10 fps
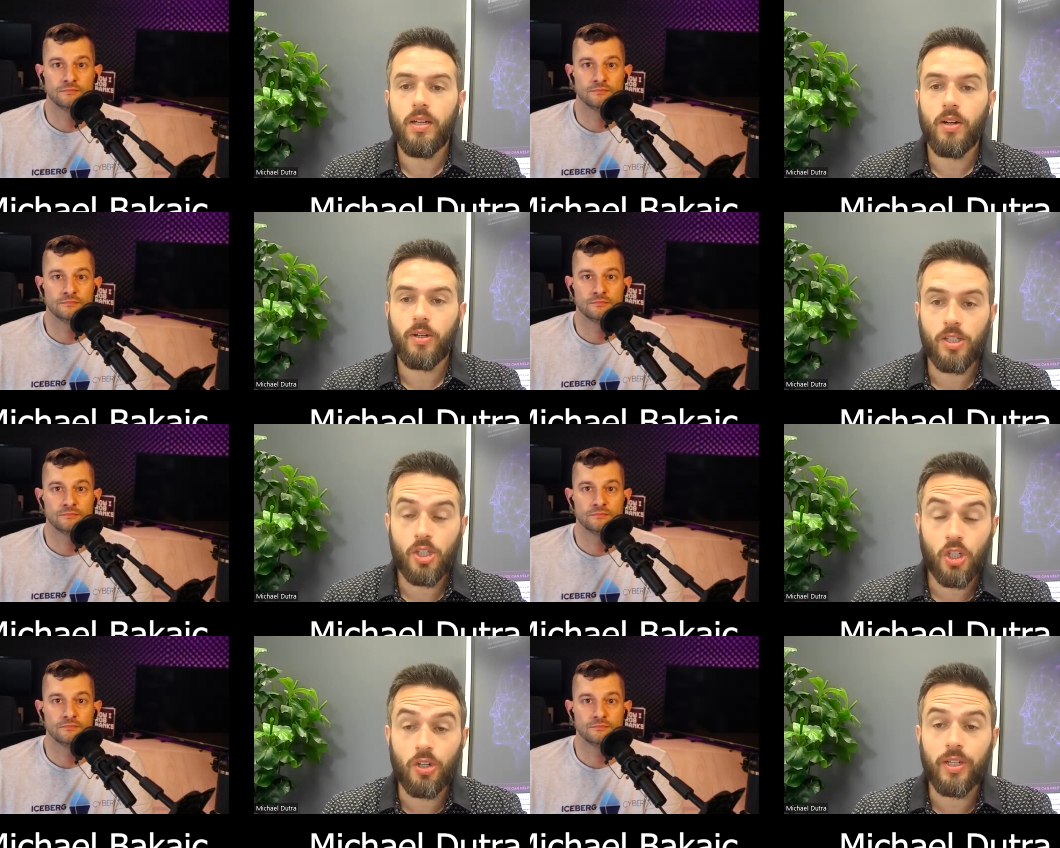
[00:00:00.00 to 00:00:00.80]
Speaker 1: or can
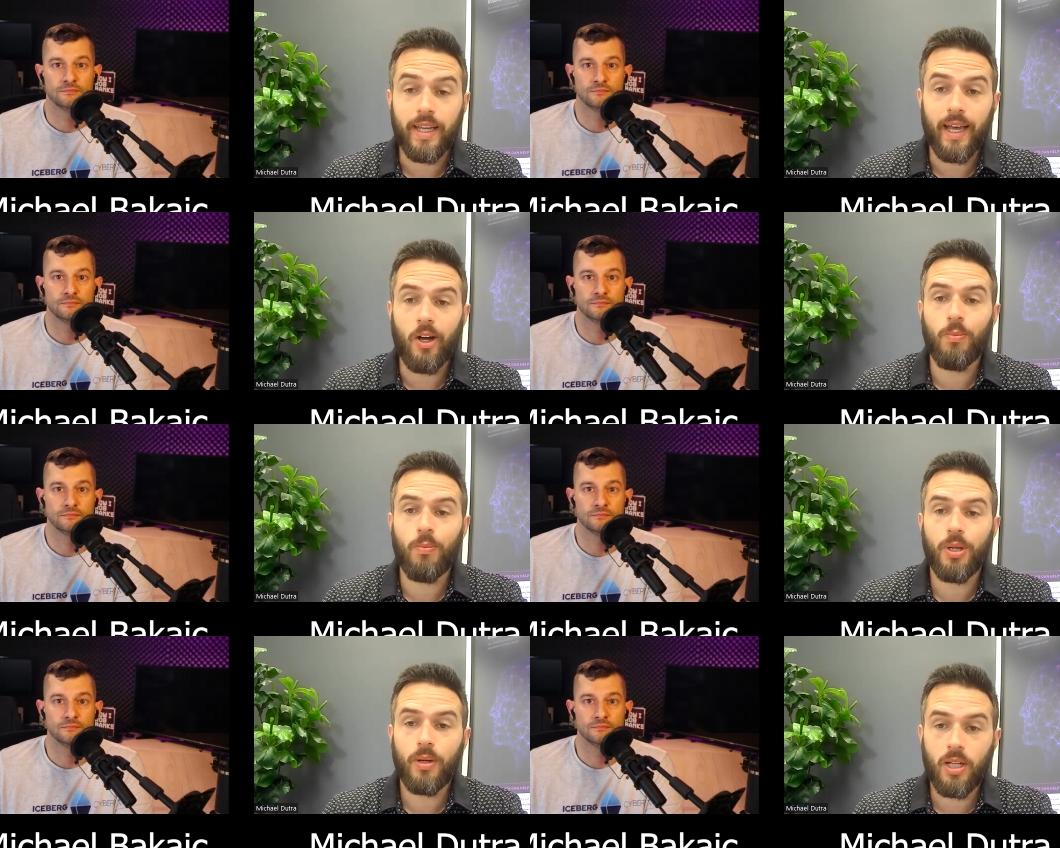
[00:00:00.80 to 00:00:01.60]
certainly
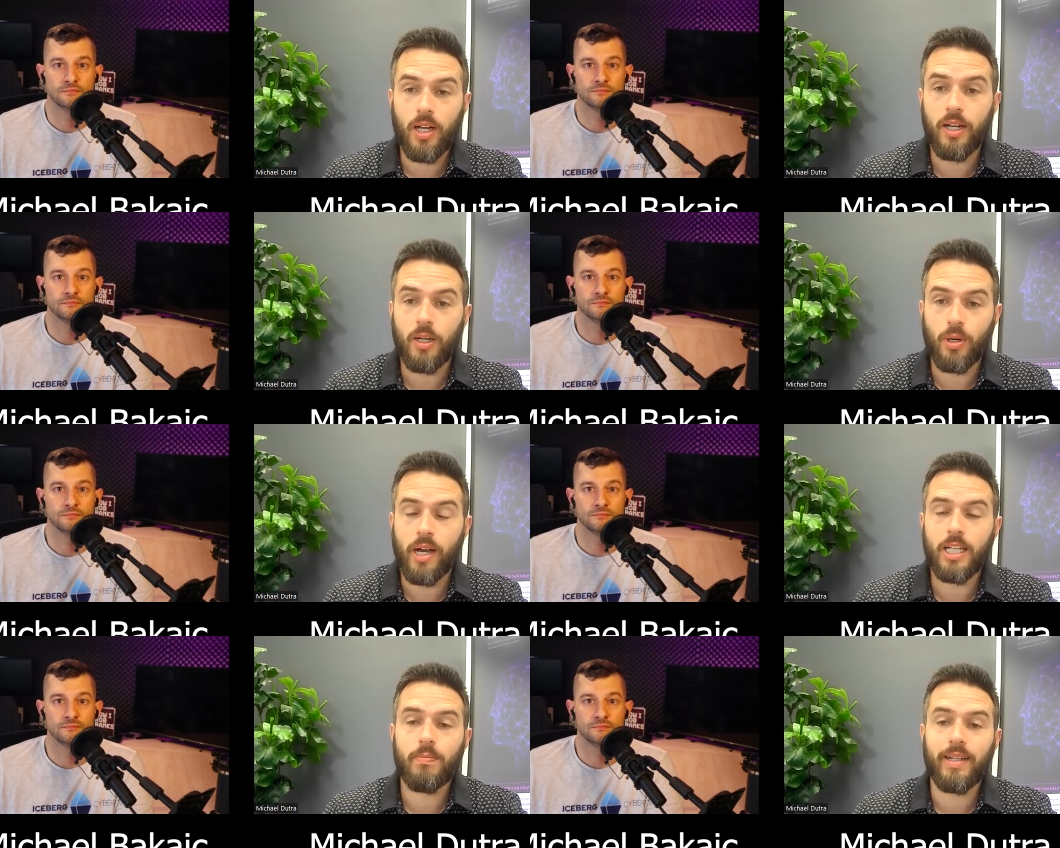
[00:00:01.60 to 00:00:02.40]
help the client or
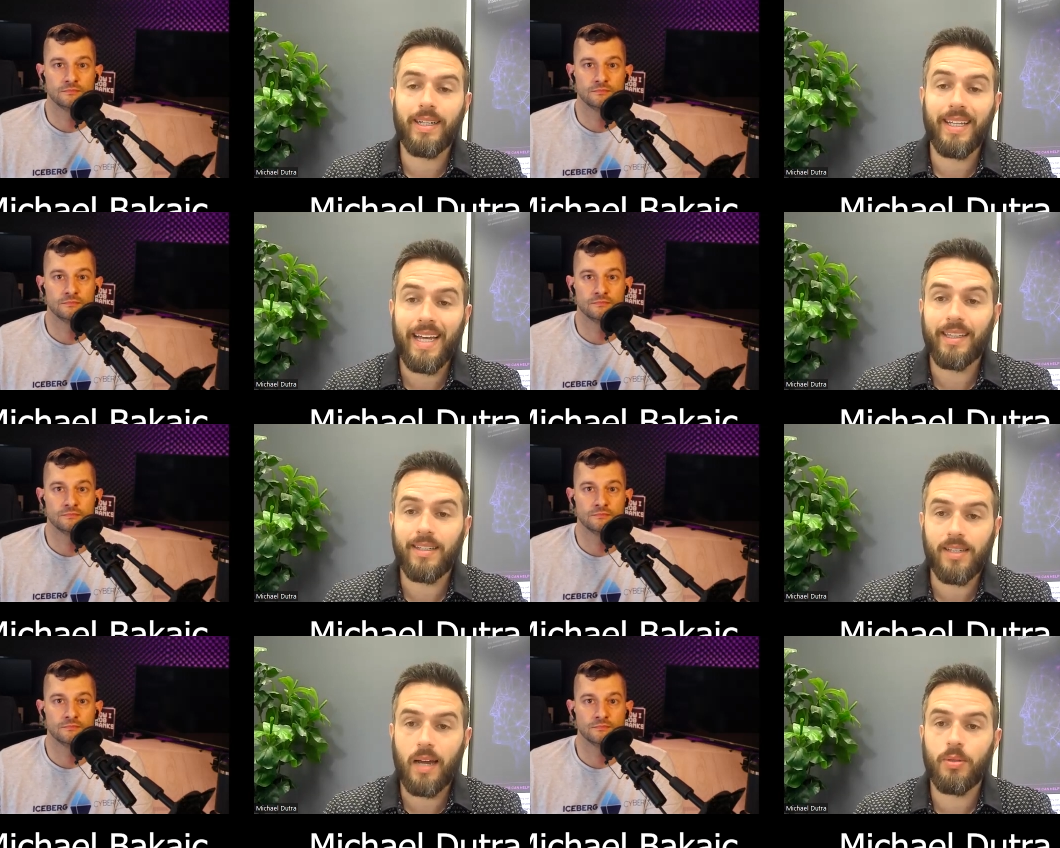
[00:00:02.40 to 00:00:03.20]
prospect get
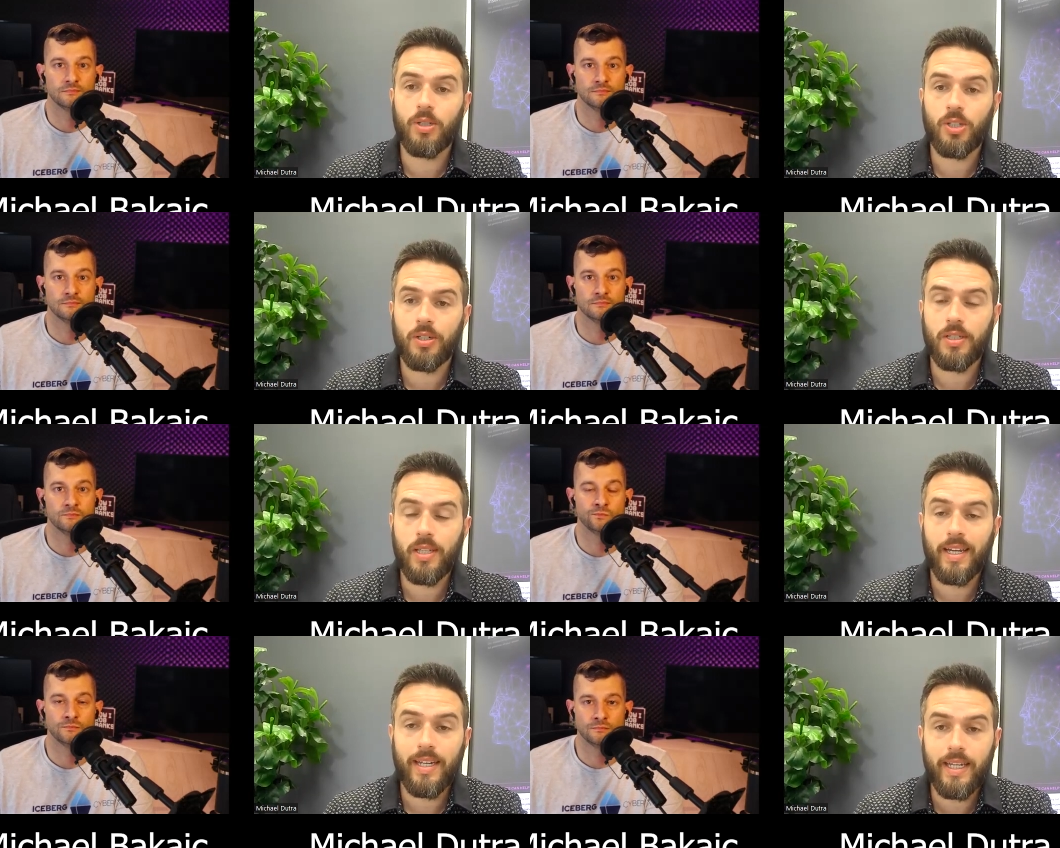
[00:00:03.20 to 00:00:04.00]
the cyber insurance
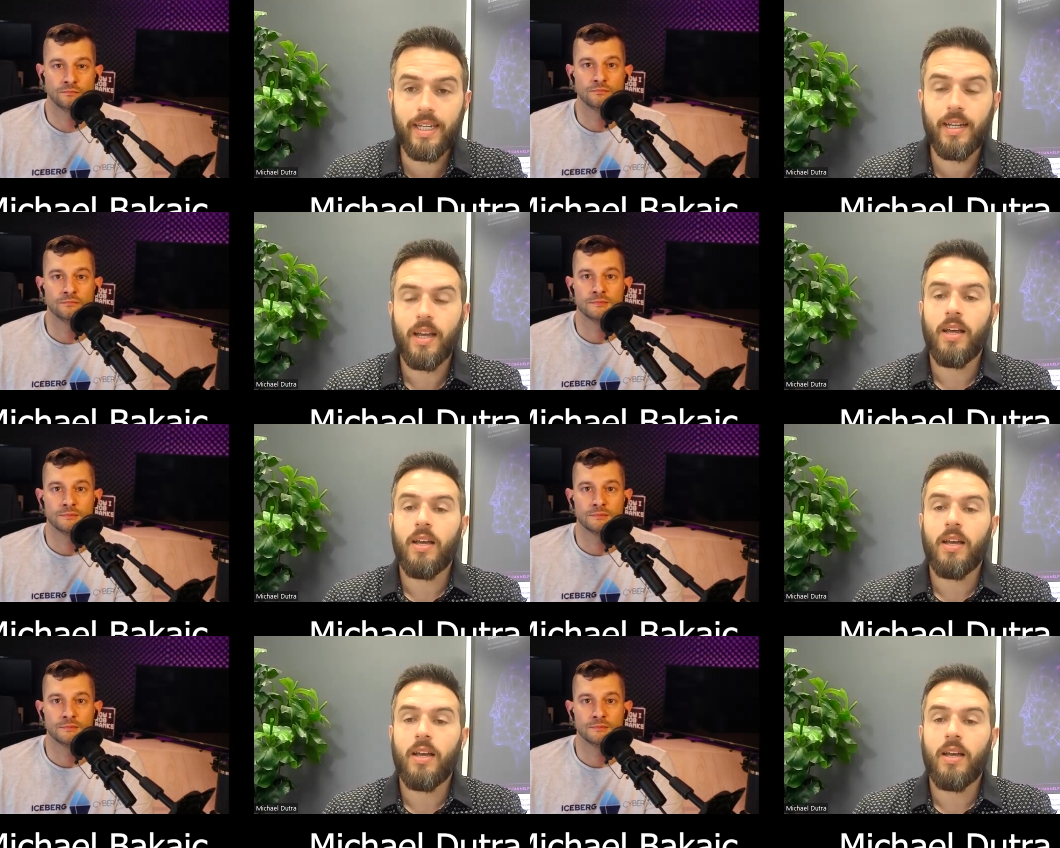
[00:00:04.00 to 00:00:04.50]
they need